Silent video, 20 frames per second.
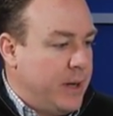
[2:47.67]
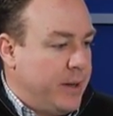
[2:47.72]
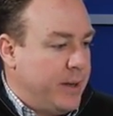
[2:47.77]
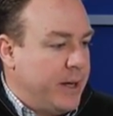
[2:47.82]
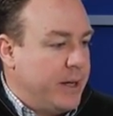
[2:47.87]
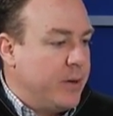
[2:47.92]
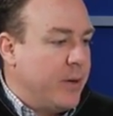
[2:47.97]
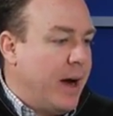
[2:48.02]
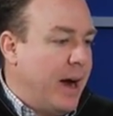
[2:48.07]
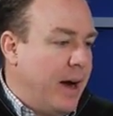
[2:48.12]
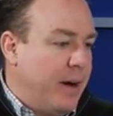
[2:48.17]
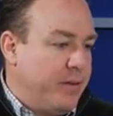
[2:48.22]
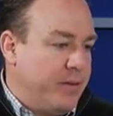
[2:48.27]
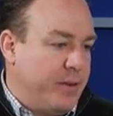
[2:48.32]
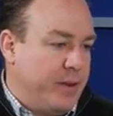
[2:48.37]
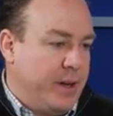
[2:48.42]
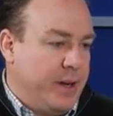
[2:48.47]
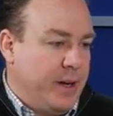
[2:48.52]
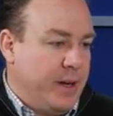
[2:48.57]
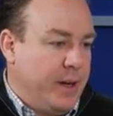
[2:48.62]
that you
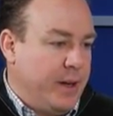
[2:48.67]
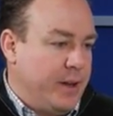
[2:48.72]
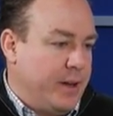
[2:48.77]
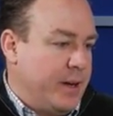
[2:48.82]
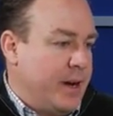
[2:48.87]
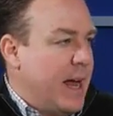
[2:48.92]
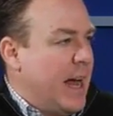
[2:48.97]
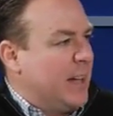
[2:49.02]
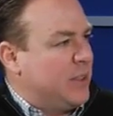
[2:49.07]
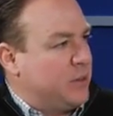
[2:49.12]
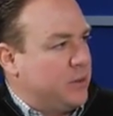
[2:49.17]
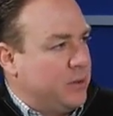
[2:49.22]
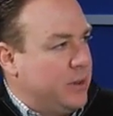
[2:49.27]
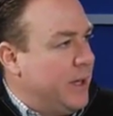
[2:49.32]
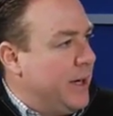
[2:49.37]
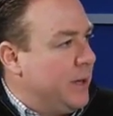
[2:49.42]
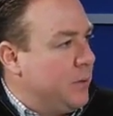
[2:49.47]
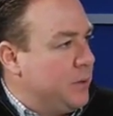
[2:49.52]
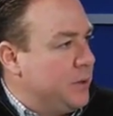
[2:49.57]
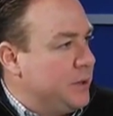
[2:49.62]
have the natural
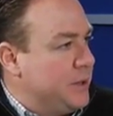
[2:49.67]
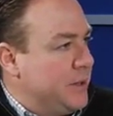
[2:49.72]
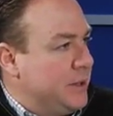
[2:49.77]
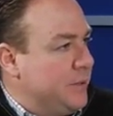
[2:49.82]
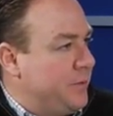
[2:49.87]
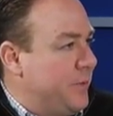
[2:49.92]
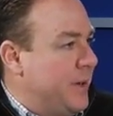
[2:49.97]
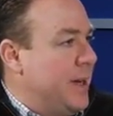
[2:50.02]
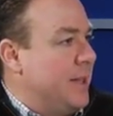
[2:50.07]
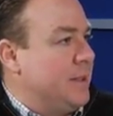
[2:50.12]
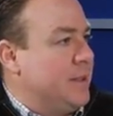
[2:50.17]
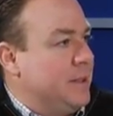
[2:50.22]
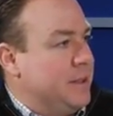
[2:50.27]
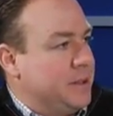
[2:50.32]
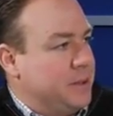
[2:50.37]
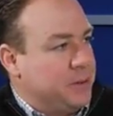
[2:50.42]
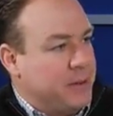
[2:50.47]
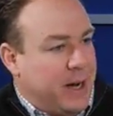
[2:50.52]
language interfaces,